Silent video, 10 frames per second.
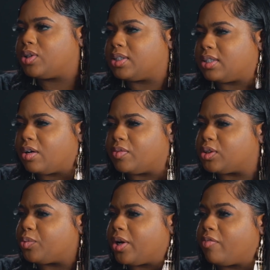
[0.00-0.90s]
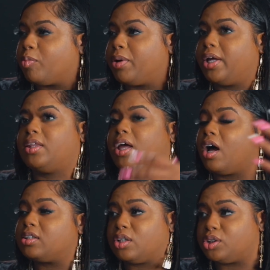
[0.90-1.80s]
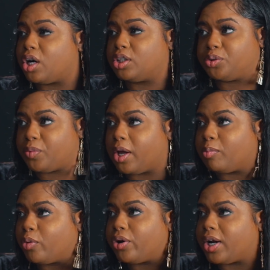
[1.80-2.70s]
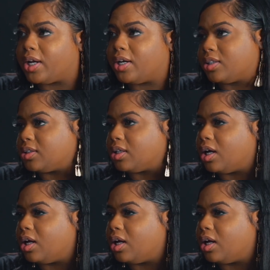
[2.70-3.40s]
the service or whatever. But they also charge you way more at a hair salon.